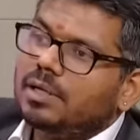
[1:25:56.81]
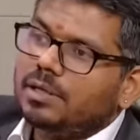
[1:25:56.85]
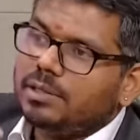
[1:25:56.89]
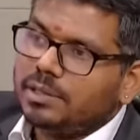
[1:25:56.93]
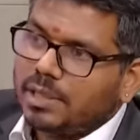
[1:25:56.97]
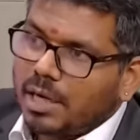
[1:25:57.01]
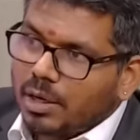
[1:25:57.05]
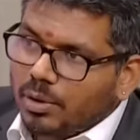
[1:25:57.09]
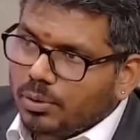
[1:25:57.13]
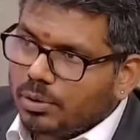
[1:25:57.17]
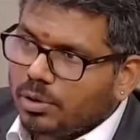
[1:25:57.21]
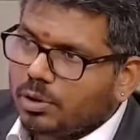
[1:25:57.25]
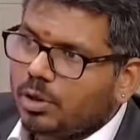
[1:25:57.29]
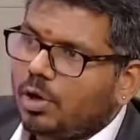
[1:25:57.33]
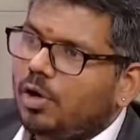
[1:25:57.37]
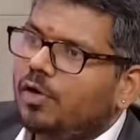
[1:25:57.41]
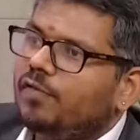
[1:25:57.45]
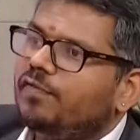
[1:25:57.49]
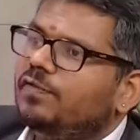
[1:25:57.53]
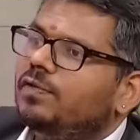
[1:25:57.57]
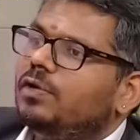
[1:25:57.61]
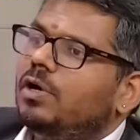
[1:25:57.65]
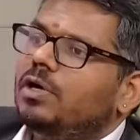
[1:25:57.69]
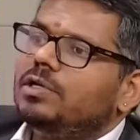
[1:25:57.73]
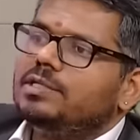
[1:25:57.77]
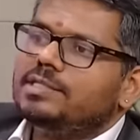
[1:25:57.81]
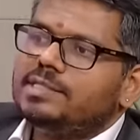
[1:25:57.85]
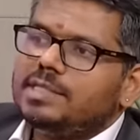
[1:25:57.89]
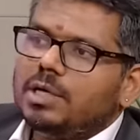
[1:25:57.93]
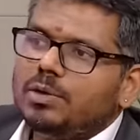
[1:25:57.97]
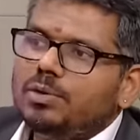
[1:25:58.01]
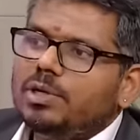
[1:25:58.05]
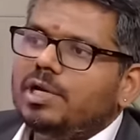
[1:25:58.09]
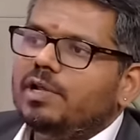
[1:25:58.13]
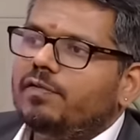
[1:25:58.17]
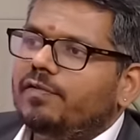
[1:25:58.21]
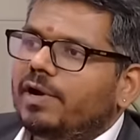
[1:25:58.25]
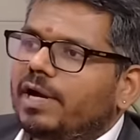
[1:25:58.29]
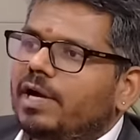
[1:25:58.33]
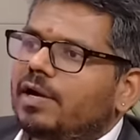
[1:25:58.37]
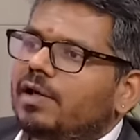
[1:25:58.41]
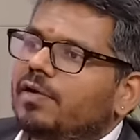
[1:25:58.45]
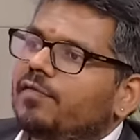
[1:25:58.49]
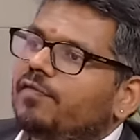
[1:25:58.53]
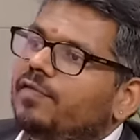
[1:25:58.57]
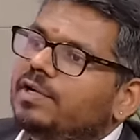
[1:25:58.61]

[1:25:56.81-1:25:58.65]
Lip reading: round of North-South divide,